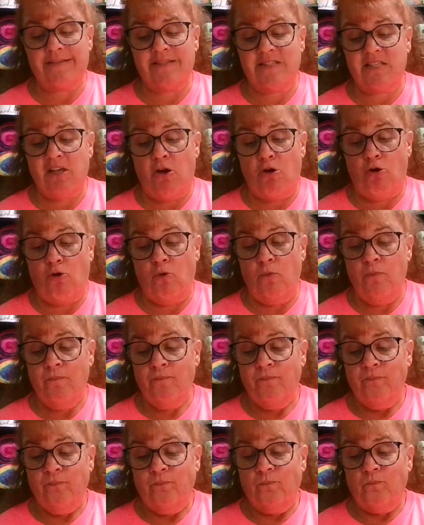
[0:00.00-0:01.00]
So,
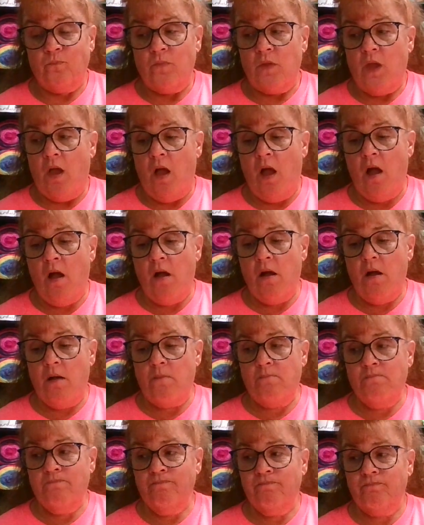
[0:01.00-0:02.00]

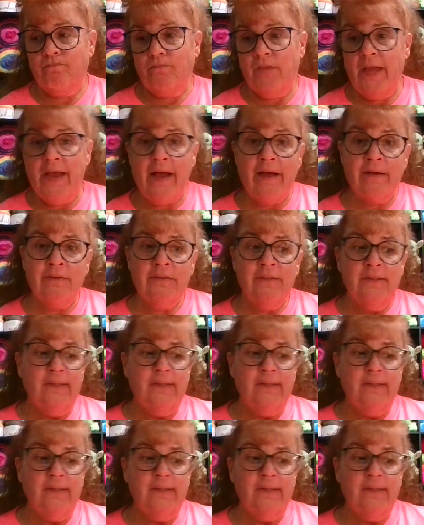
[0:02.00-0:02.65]
yeah.